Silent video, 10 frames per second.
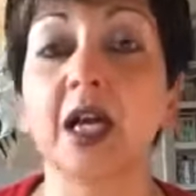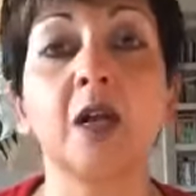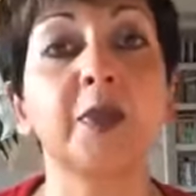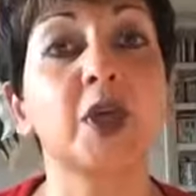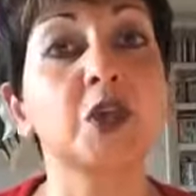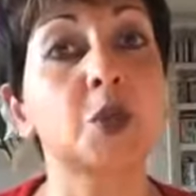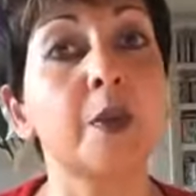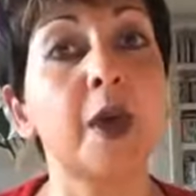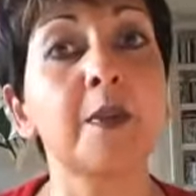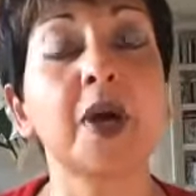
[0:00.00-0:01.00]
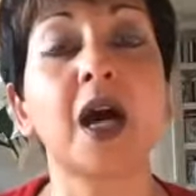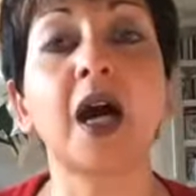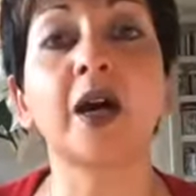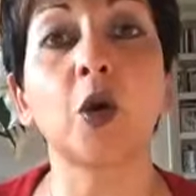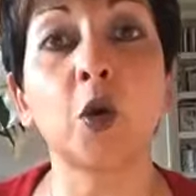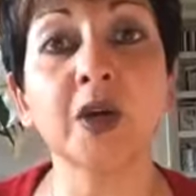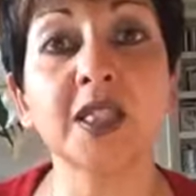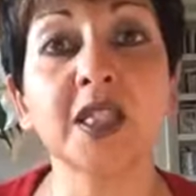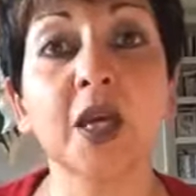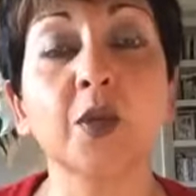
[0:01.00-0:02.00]
Because remember, I always
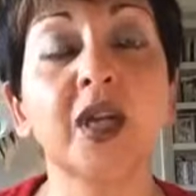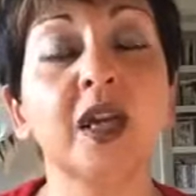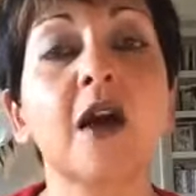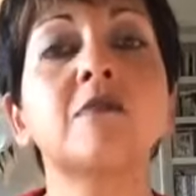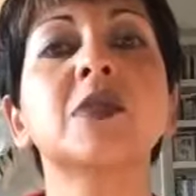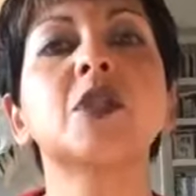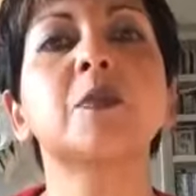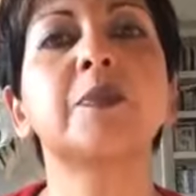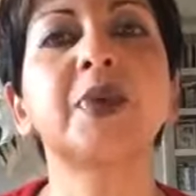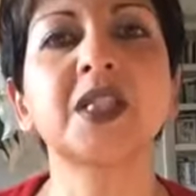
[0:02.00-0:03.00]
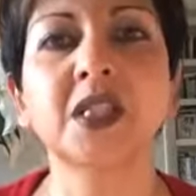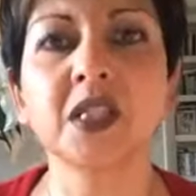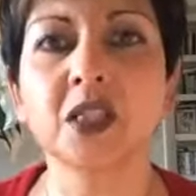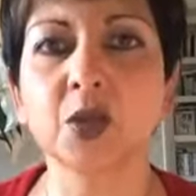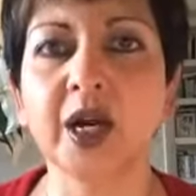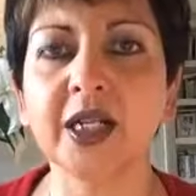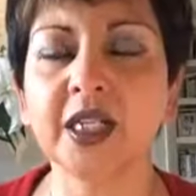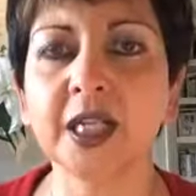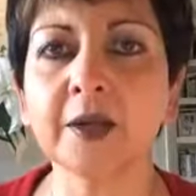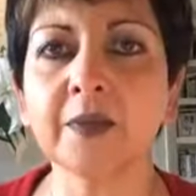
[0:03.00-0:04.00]
say when it comes to business writing,